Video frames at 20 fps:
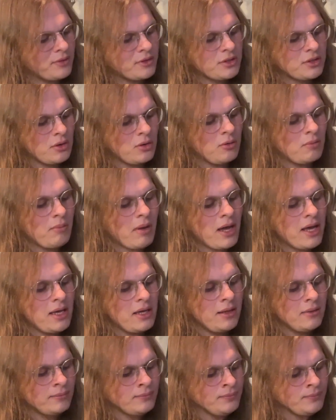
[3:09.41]
So
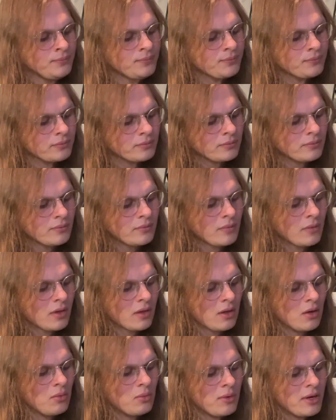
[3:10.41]
my
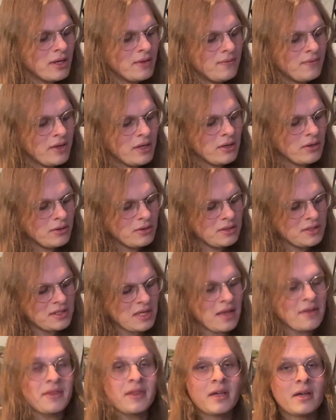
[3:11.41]
ring finger
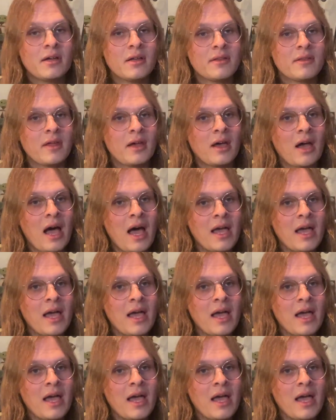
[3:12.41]
is on the